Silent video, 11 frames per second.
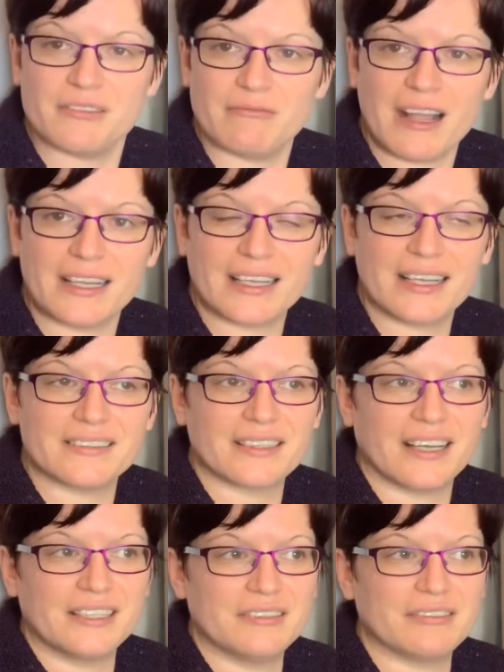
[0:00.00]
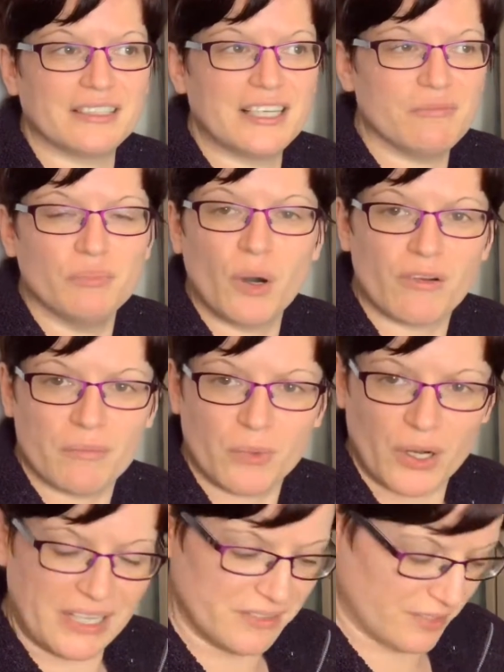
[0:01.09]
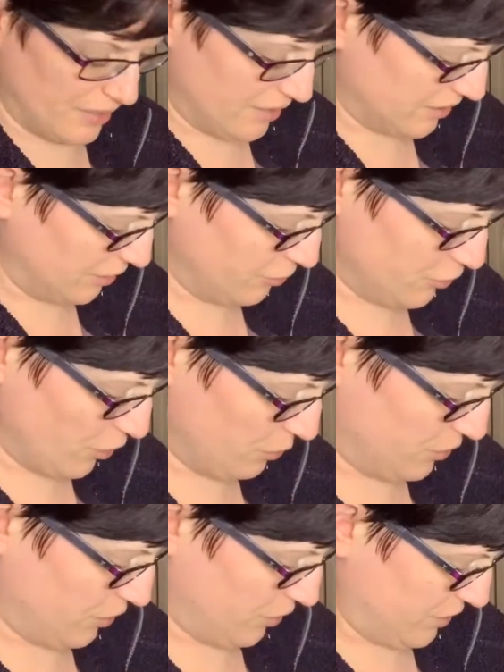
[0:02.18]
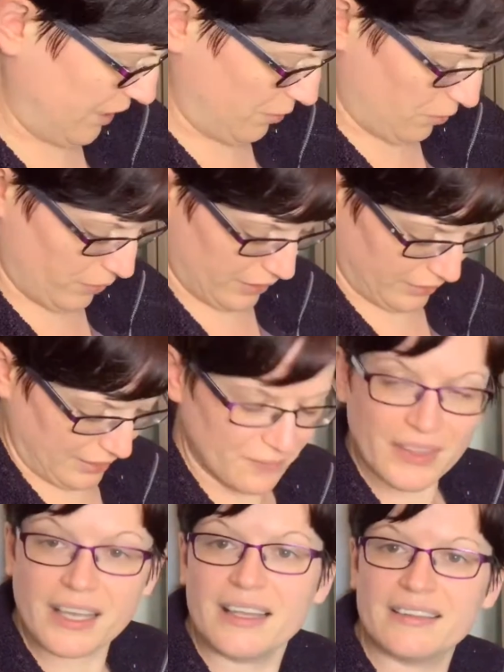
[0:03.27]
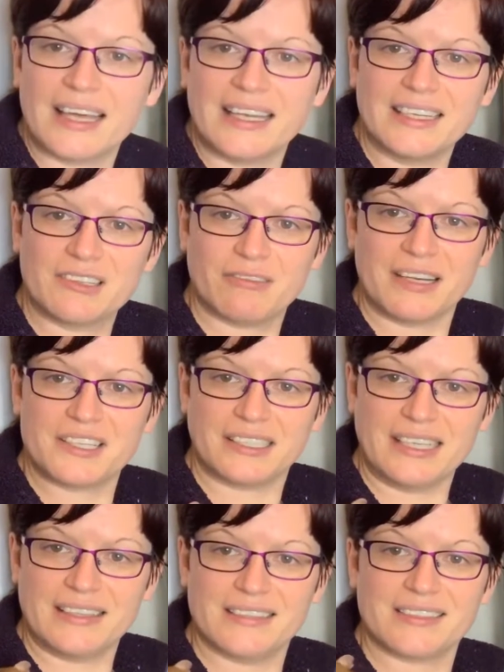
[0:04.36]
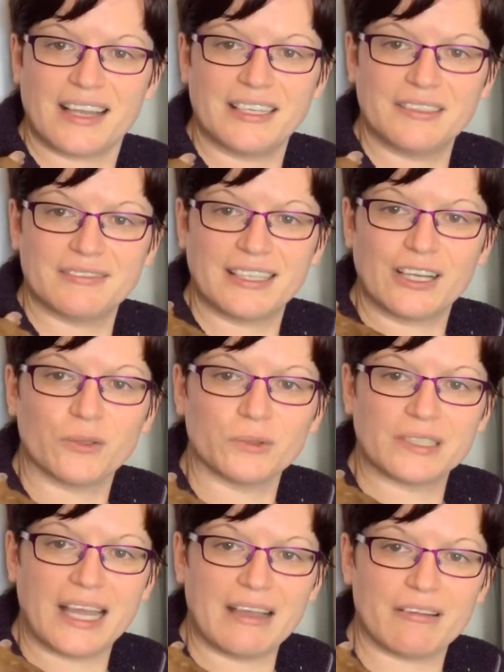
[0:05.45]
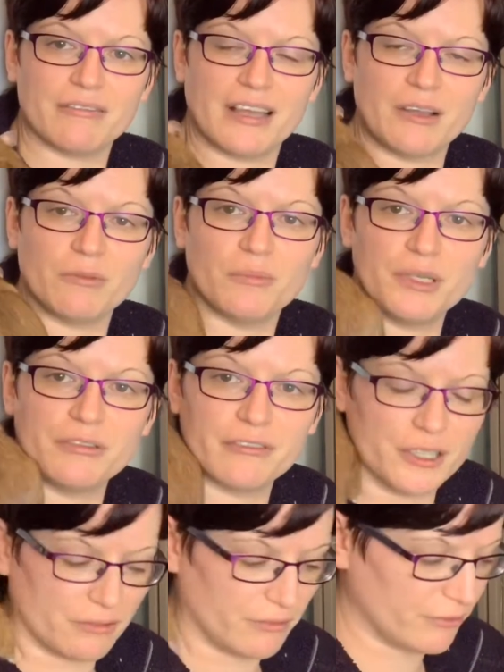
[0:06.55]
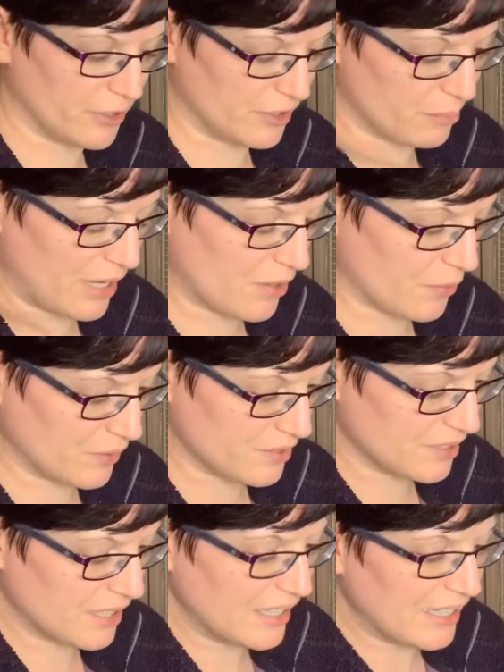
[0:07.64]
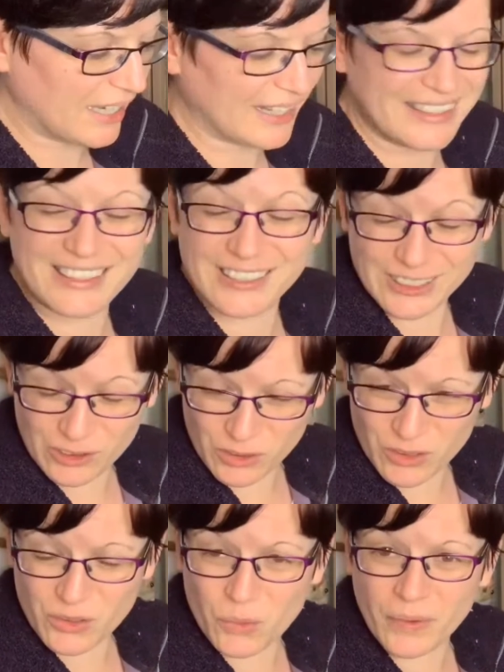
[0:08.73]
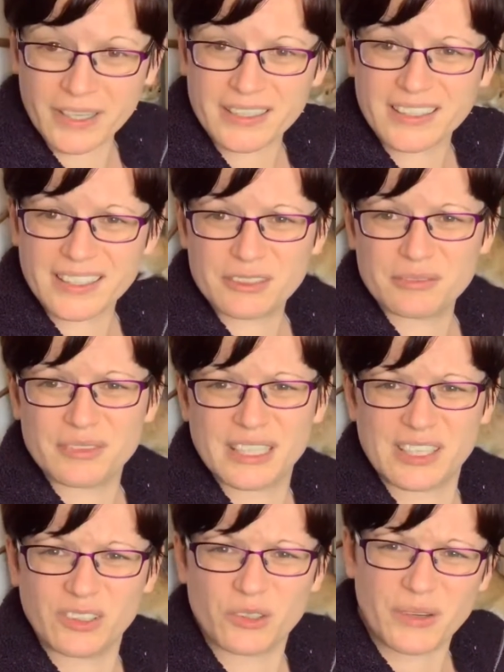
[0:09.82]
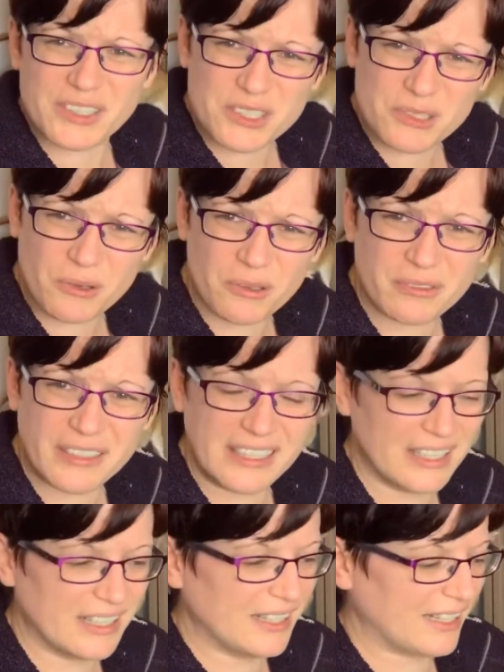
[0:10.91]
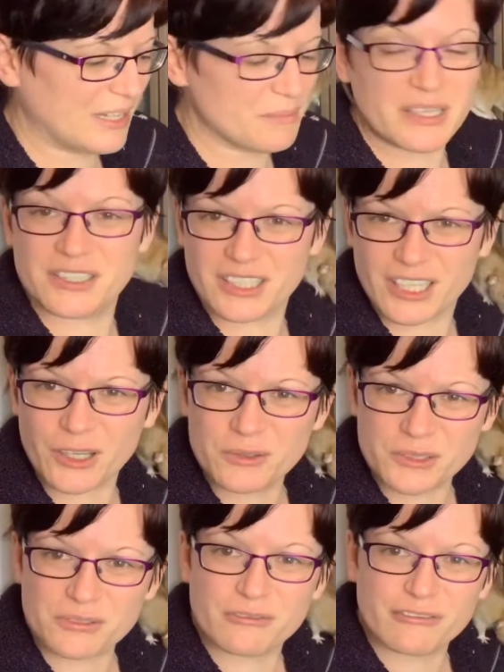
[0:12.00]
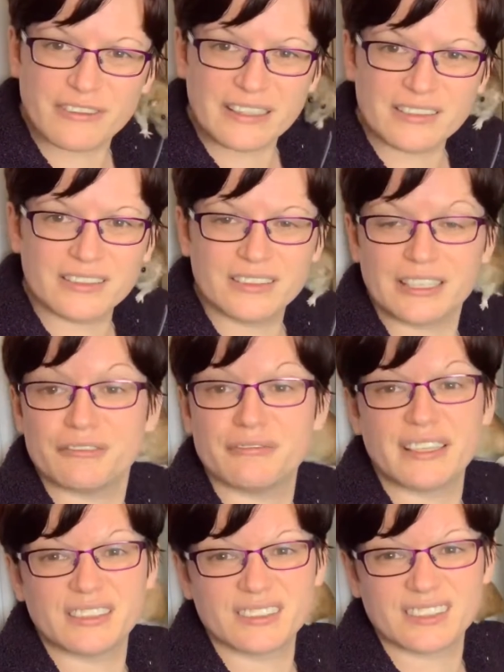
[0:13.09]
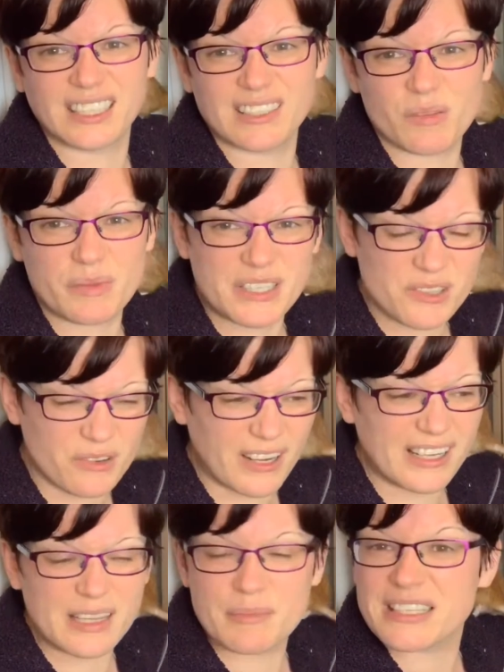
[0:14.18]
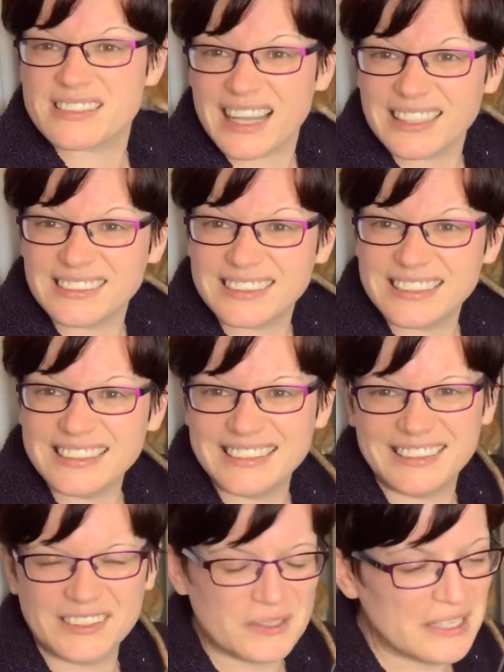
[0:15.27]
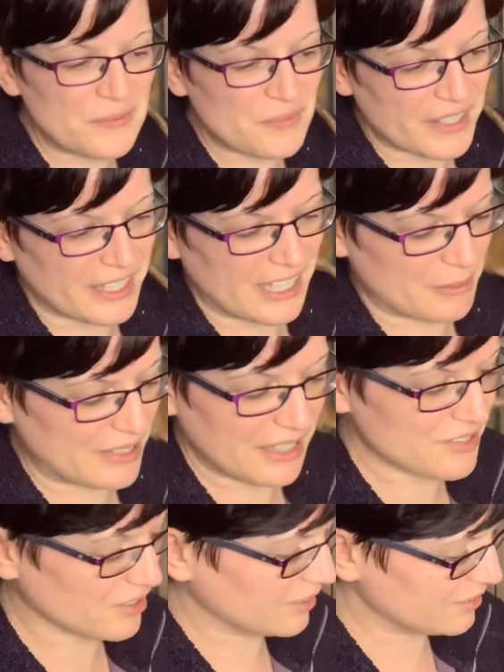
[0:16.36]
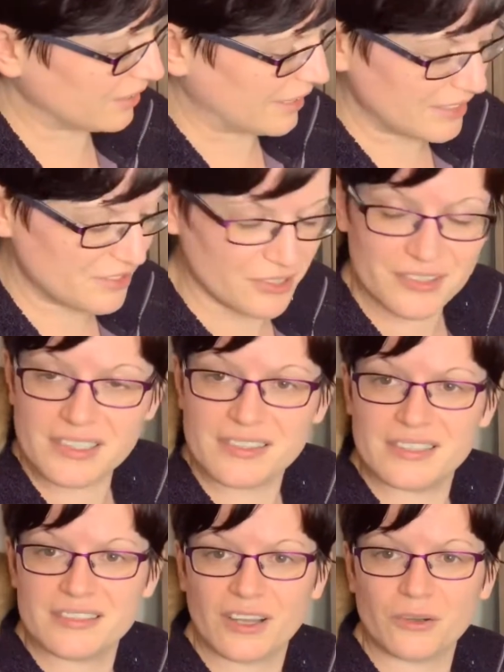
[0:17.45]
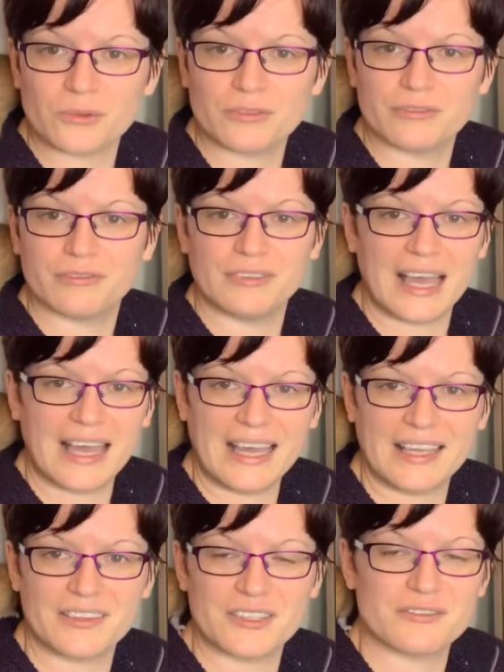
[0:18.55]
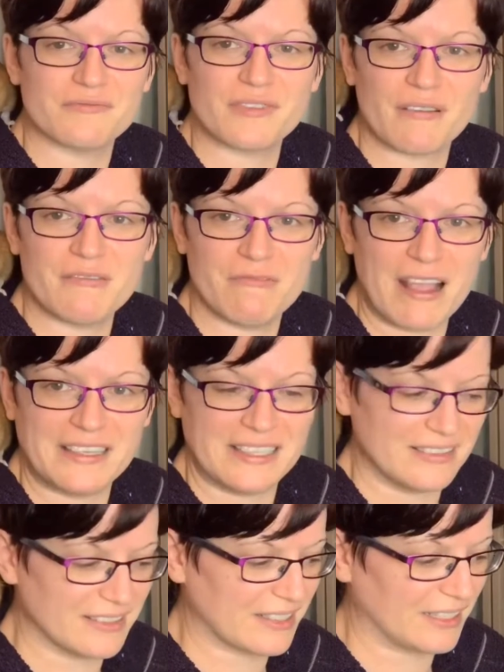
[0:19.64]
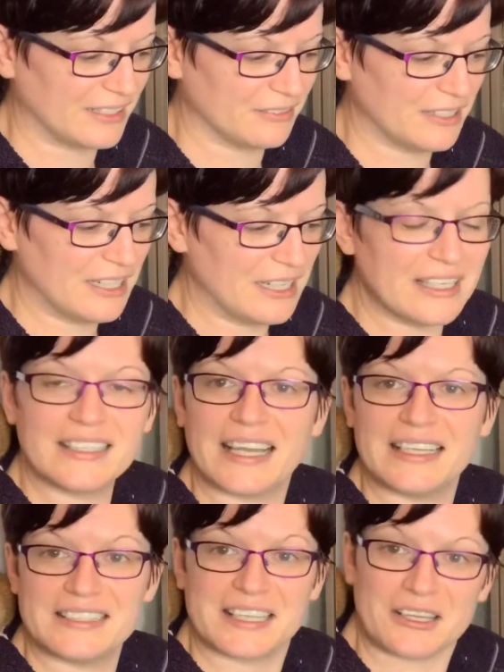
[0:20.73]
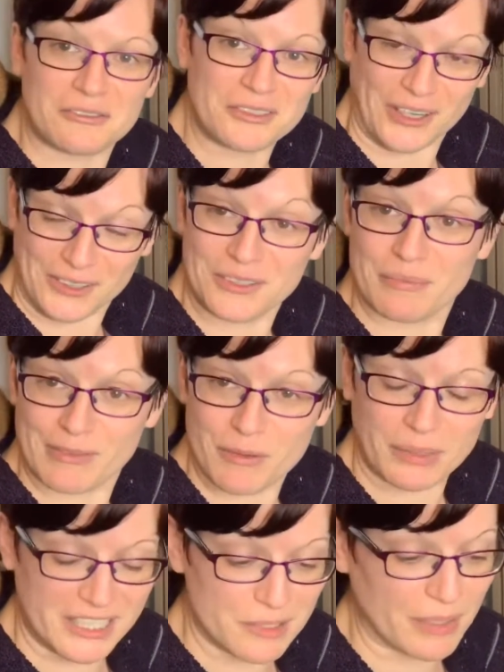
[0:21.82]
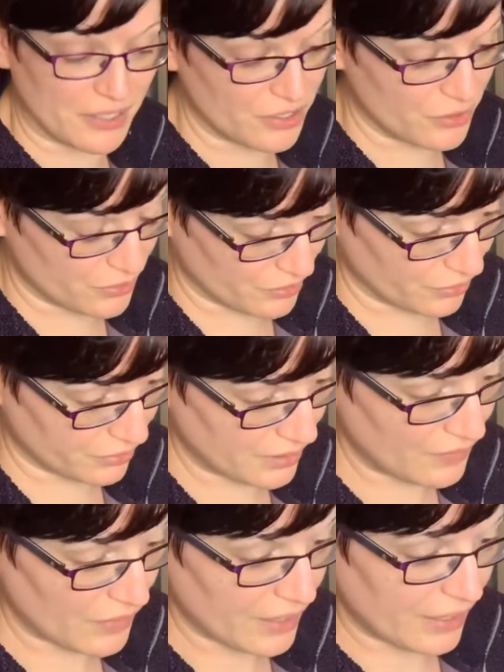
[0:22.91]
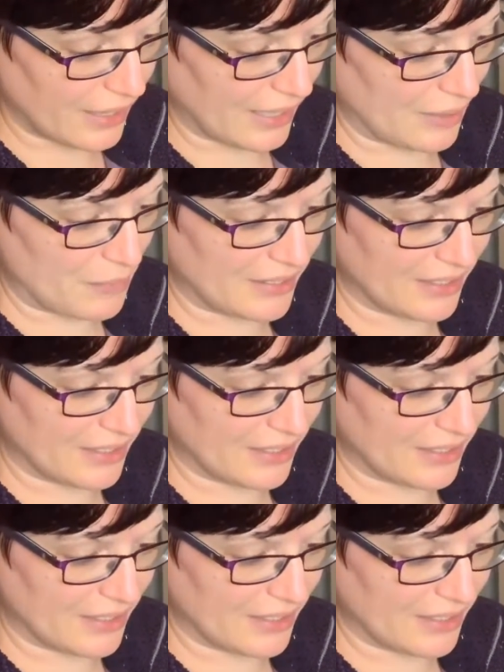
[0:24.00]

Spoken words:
the rat gets kind of more and more into this, if you don't sort it out quickly, then gradually this kind of like old hair effect will move further and further backwards, and it can look quite they can look quite scruffy, and the coat doesn't feel good. It feels kind of a bit dry, a bit tatty, you know, and that's all a sign. It's just this old hair that's very ready to kind of get itself gone and be replaced by the new stuff. And